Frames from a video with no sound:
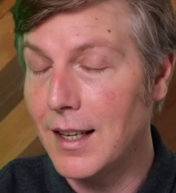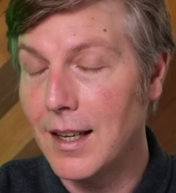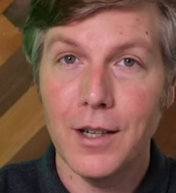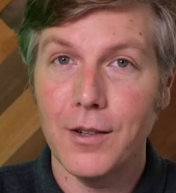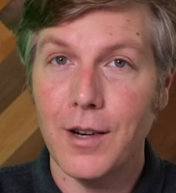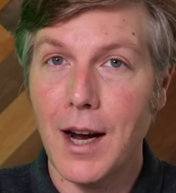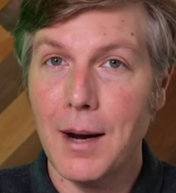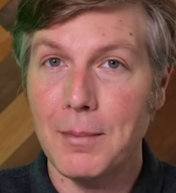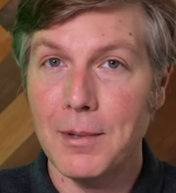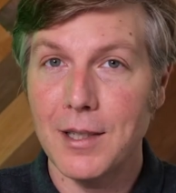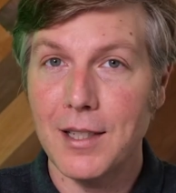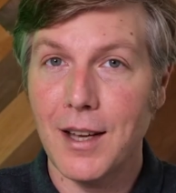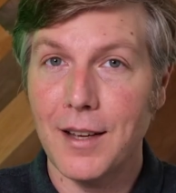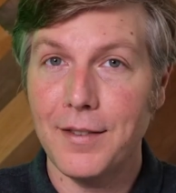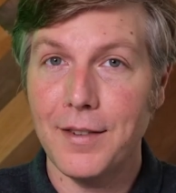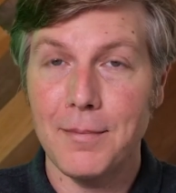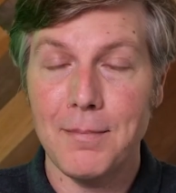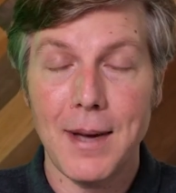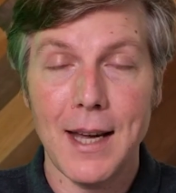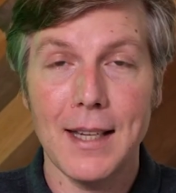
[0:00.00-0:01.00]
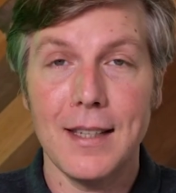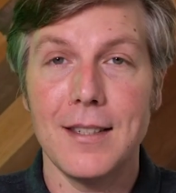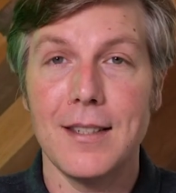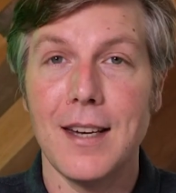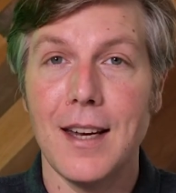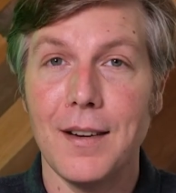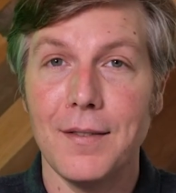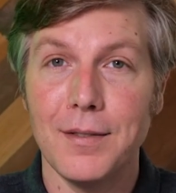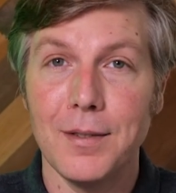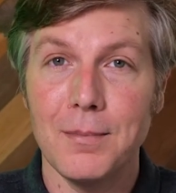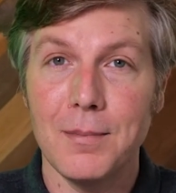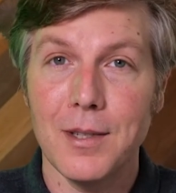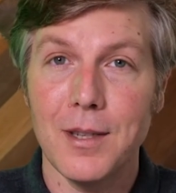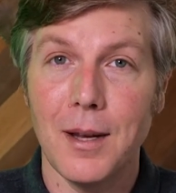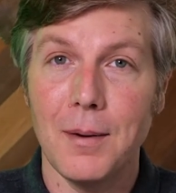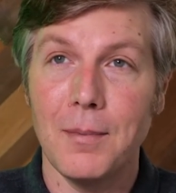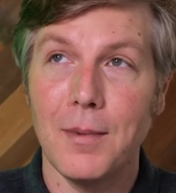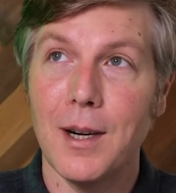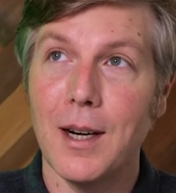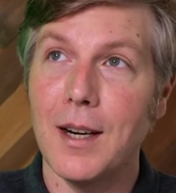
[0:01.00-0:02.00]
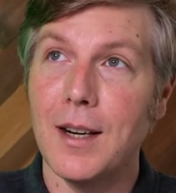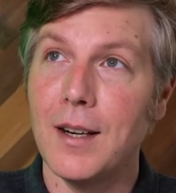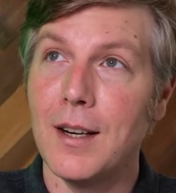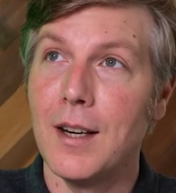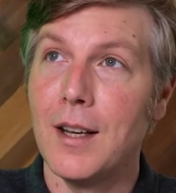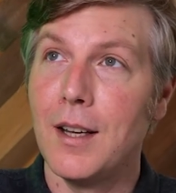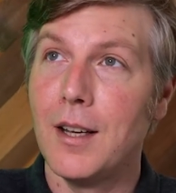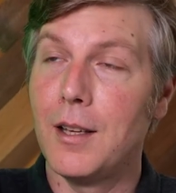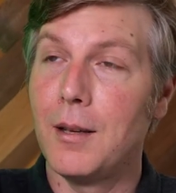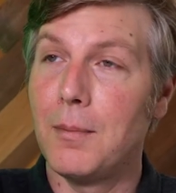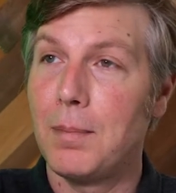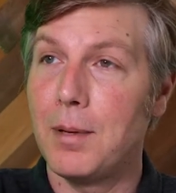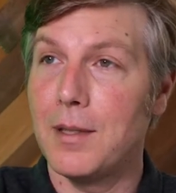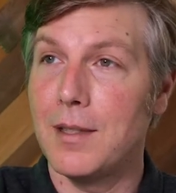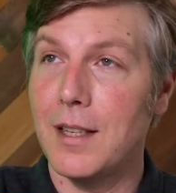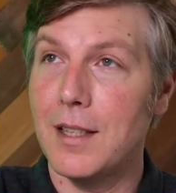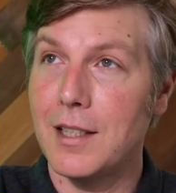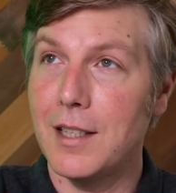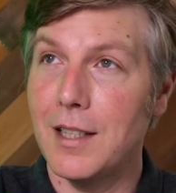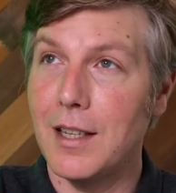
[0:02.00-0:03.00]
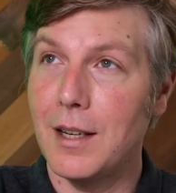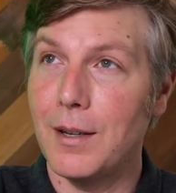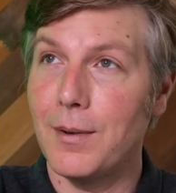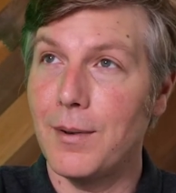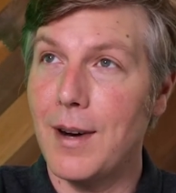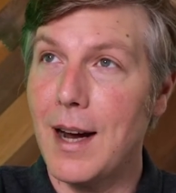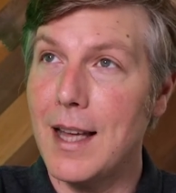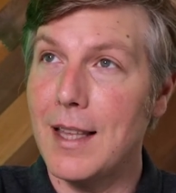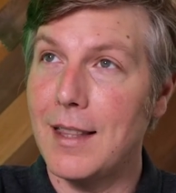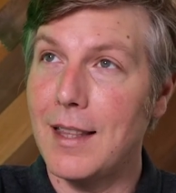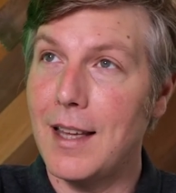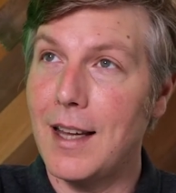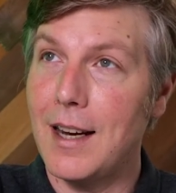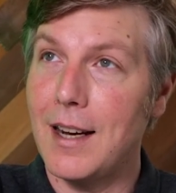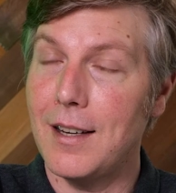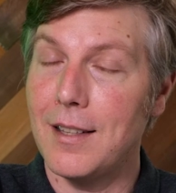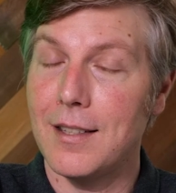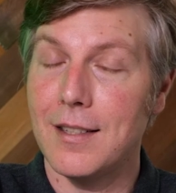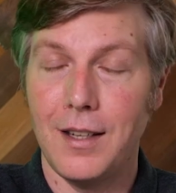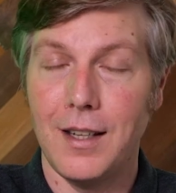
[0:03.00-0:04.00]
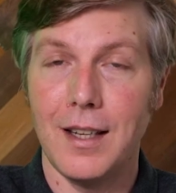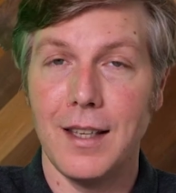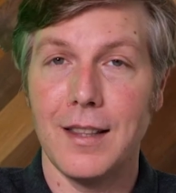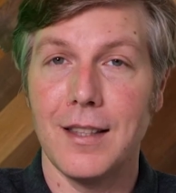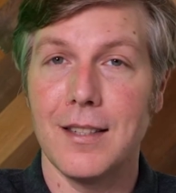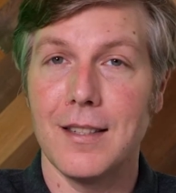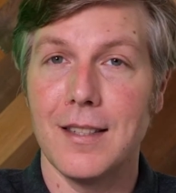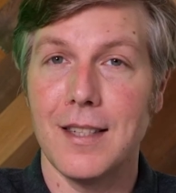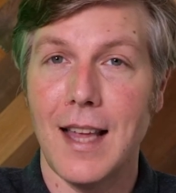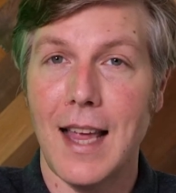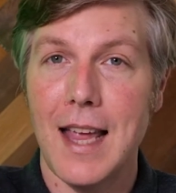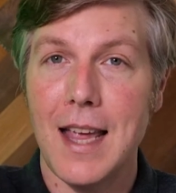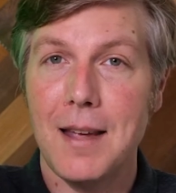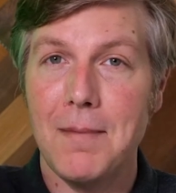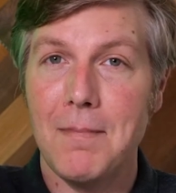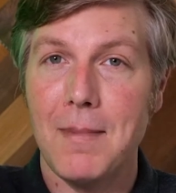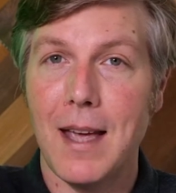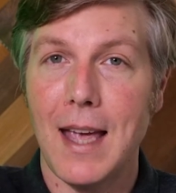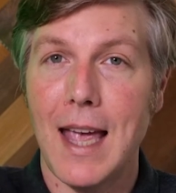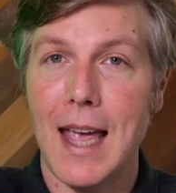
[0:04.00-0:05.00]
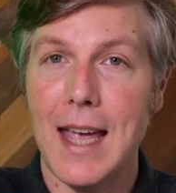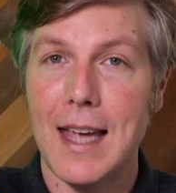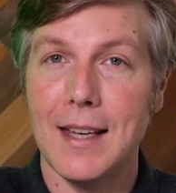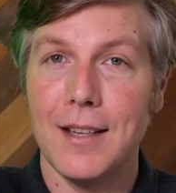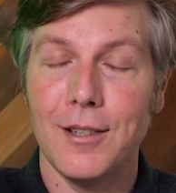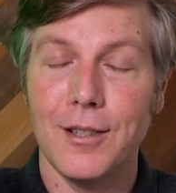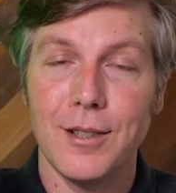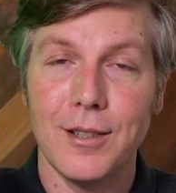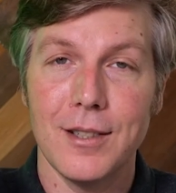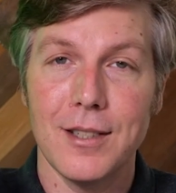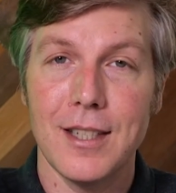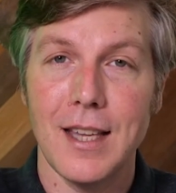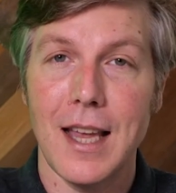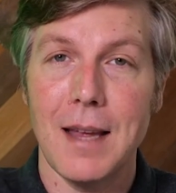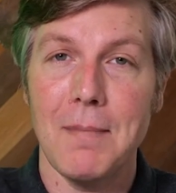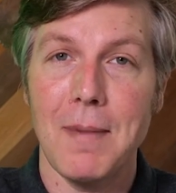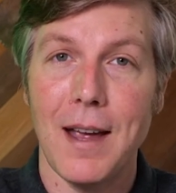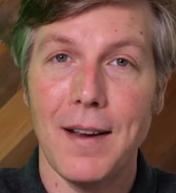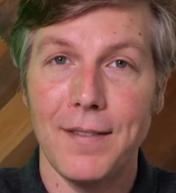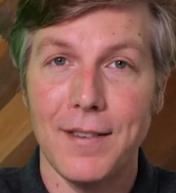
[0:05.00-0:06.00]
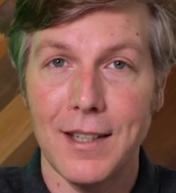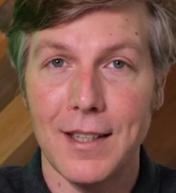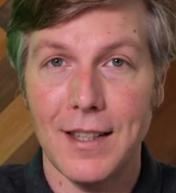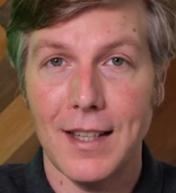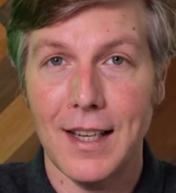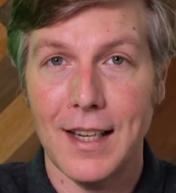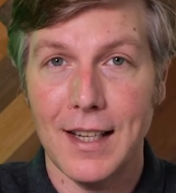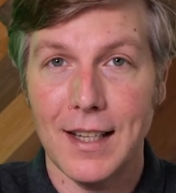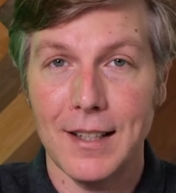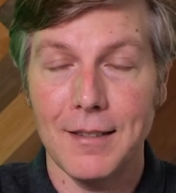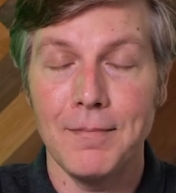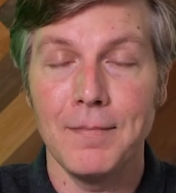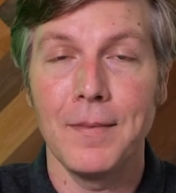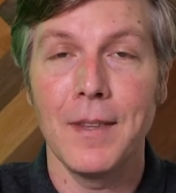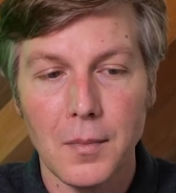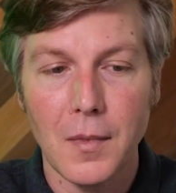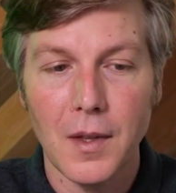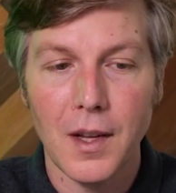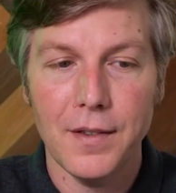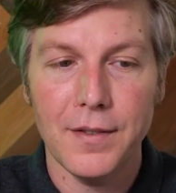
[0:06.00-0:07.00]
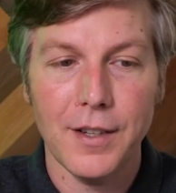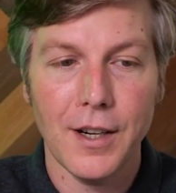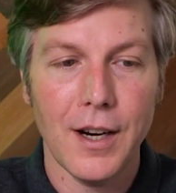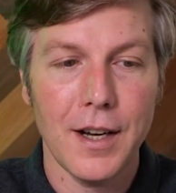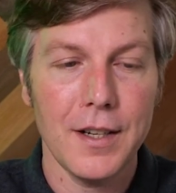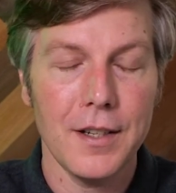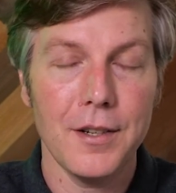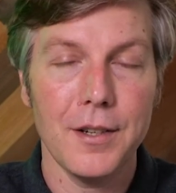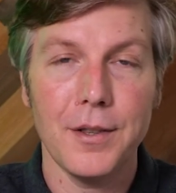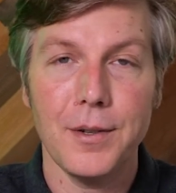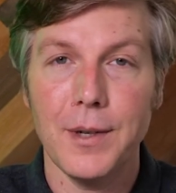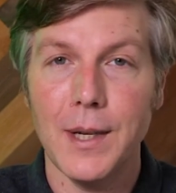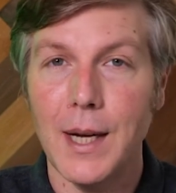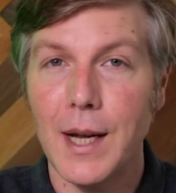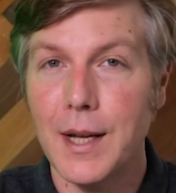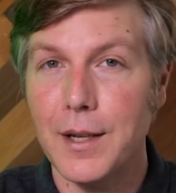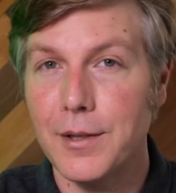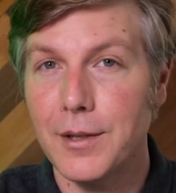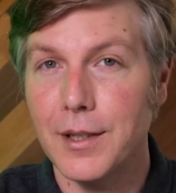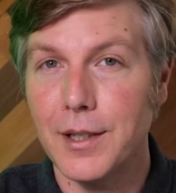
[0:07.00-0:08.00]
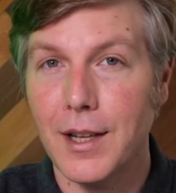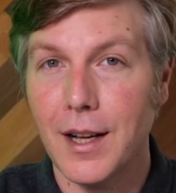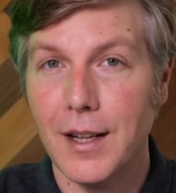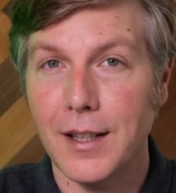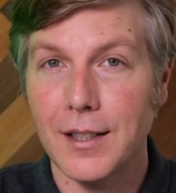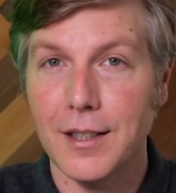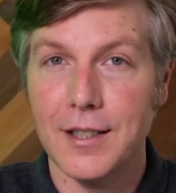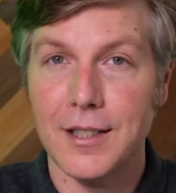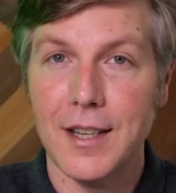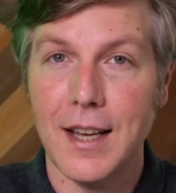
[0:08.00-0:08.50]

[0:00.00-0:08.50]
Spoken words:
Grab yourself a mic stand from somewhere, position it right there, get the same angle, same everything for under $300.